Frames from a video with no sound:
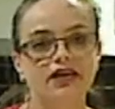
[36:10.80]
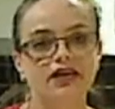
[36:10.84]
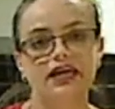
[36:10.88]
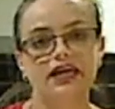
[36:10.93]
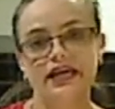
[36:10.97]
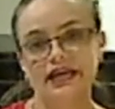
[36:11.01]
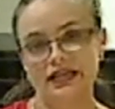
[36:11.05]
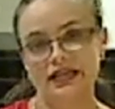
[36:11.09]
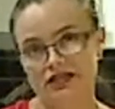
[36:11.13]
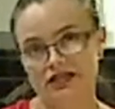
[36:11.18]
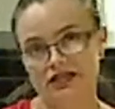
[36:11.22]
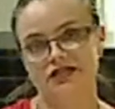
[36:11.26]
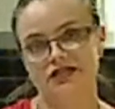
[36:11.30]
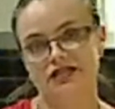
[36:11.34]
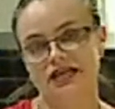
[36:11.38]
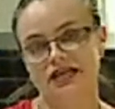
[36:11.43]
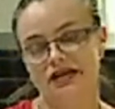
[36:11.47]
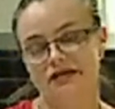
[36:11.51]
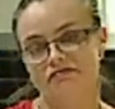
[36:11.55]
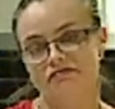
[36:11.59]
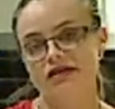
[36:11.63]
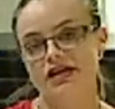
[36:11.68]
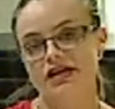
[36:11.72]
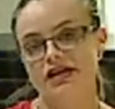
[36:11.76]
anything into
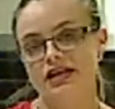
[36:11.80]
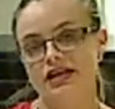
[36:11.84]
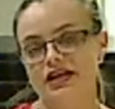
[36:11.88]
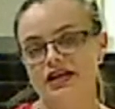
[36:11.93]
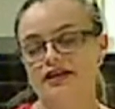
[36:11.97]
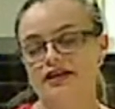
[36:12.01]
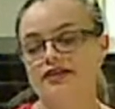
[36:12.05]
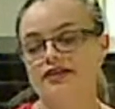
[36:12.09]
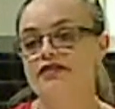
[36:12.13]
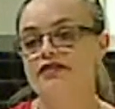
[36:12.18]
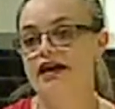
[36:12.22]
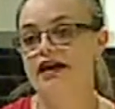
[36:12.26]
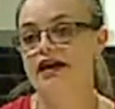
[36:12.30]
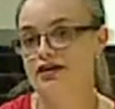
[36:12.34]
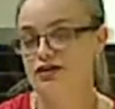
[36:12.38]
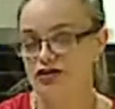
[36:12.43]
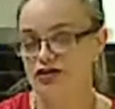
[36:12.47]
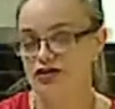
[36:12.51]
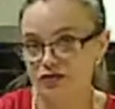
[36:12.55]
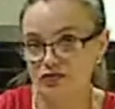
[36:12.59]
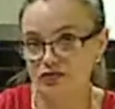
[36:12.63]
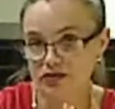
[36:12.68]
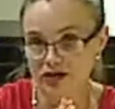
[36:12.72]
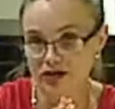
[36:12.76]
team meeting that
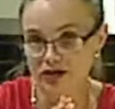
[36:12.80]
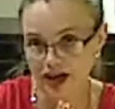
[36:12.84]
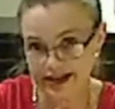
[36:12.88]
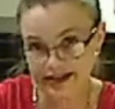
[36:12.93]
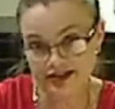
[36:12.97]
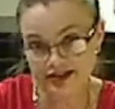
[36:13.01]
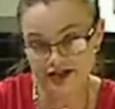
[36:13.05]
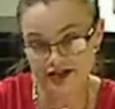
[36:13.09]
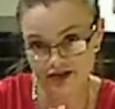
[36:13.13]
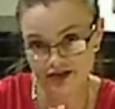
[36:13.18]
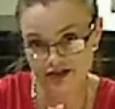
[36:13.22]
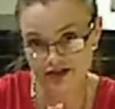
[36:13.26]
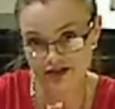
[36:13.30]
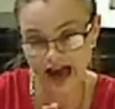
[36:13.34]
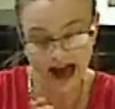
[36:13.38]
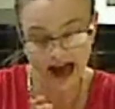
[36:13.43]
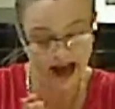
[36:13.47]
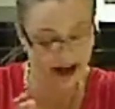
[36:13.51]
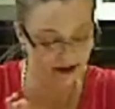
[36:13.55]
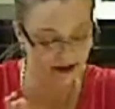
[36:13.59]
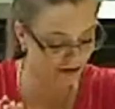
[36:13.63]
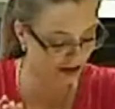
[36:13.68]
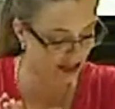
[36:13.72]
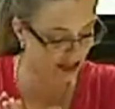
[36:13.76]
you would like to
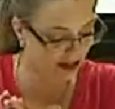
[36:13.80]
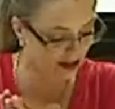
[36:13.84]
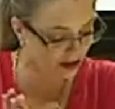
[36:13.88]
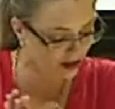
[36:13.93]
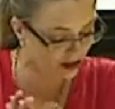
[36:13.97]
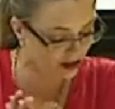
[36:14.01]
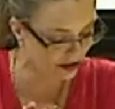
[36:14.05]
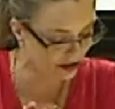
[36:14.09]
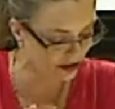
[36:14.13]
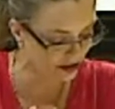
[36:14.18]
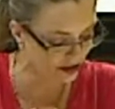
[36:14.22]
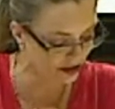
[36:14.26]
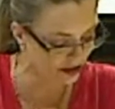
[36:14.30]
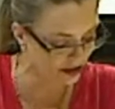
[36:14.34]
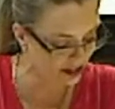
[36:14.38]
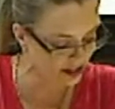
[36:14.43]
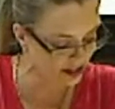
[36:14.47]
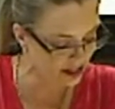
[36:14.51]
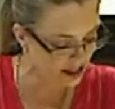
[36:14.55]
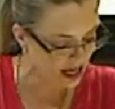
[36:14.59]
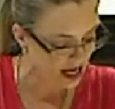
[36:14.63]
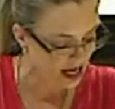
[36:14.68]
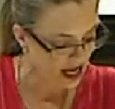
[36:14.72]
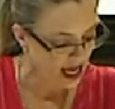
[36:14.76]
have included.
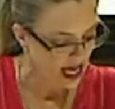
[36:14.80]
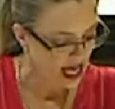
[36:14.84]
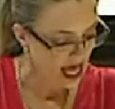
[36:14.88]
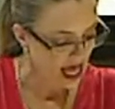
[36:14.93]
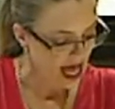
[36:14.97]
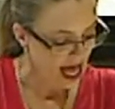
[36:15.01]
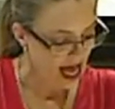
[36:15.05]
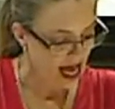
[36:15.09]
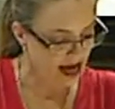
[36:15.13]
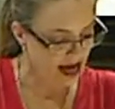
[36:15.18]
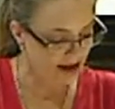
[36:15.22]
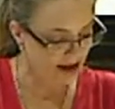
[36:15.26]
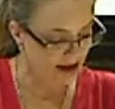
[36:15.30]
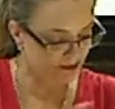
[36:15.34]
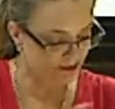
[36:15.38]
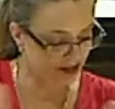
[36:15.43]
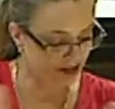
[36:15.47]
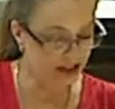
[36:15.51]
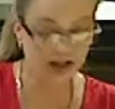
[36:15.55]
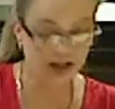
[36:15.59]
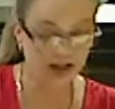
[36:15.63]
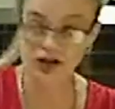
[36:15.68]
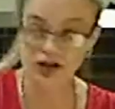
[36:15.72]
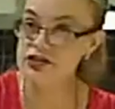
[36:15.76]

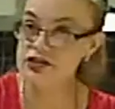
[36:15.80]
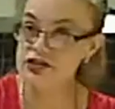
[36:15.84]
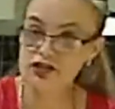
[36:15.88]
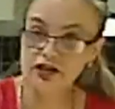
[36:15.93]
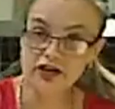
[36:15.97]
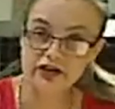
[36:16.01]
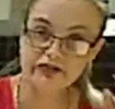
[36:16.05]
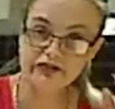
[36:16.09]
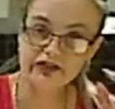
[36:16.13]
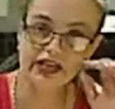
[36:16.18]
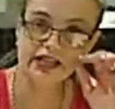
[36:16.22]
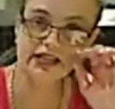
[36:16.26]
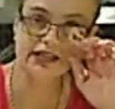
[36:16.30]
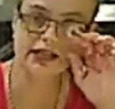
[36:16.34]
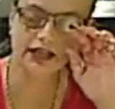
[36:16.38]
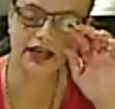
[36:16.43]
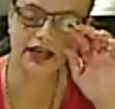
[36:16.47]
So don't forget